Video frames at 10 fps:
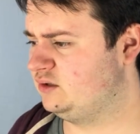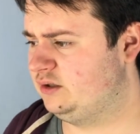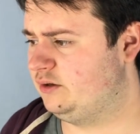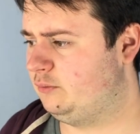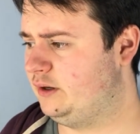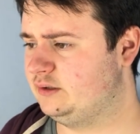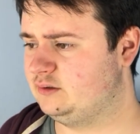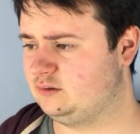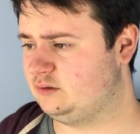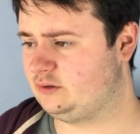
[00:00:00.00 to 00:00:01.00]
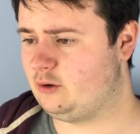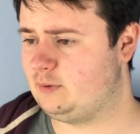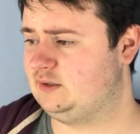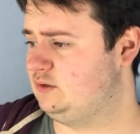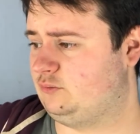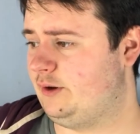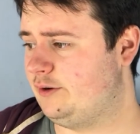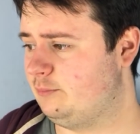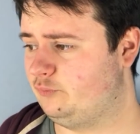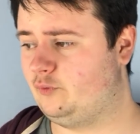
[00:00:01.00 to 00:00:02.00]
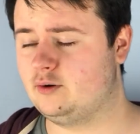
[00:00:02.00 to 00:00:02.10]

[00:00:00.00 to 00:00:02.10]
I don't know why he doesn't just go past, it's quite an open